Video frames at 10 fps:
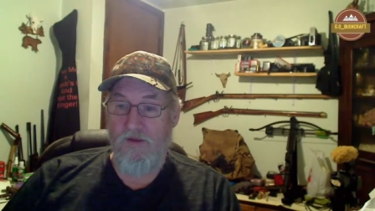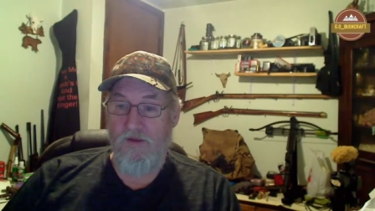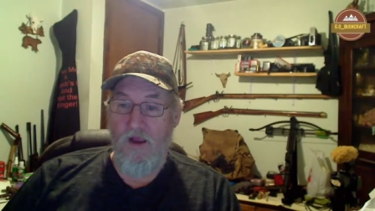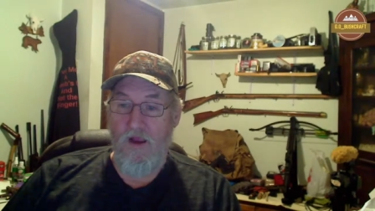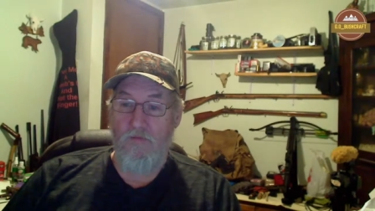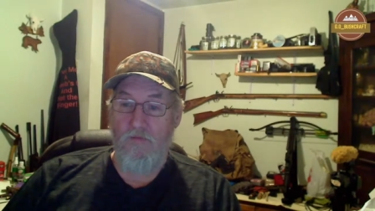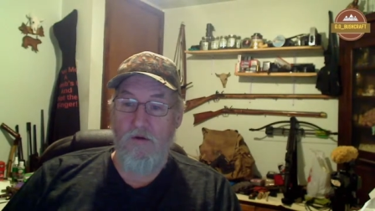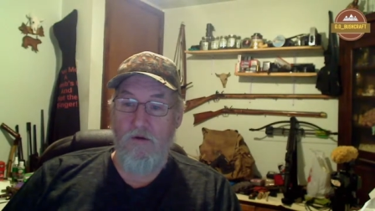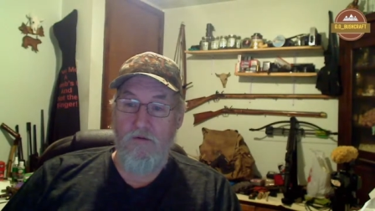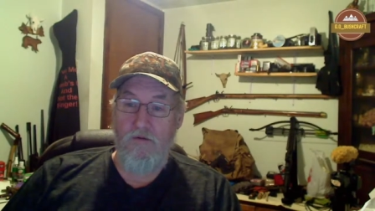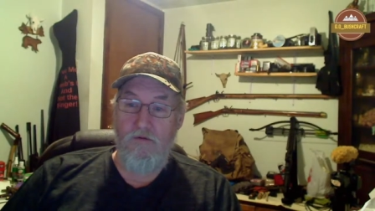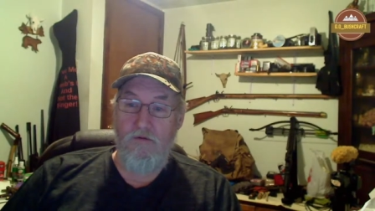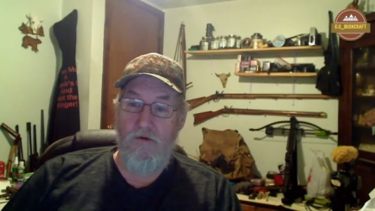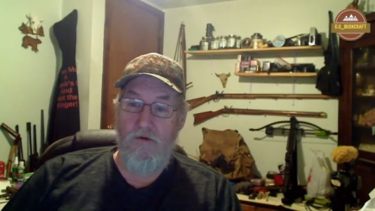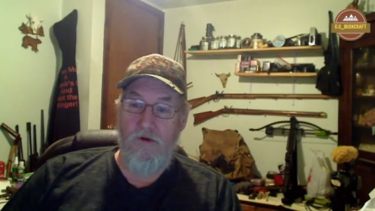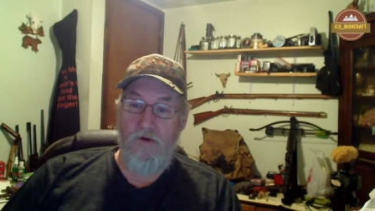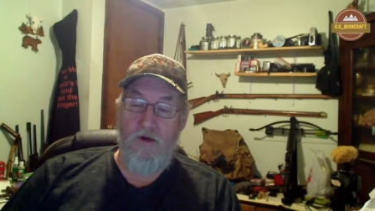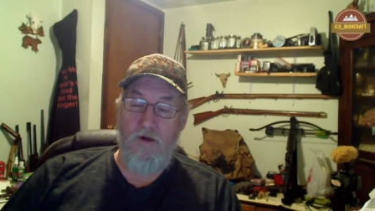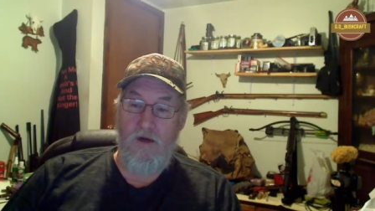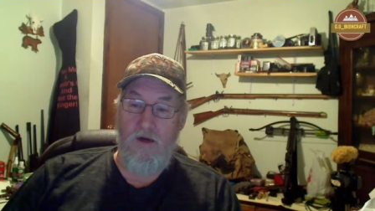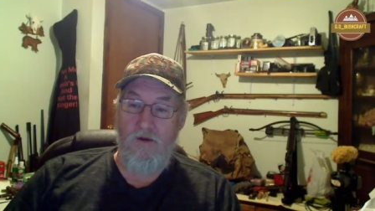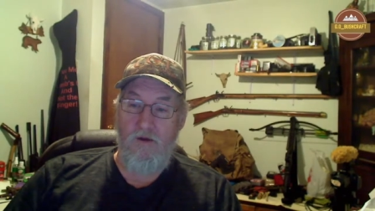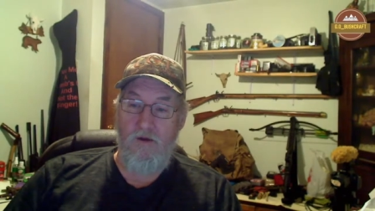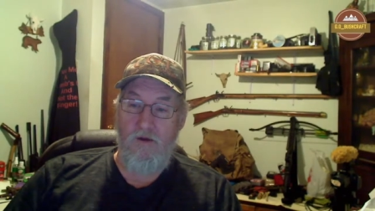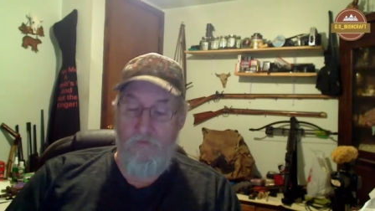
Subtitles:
Caribou. How you doing,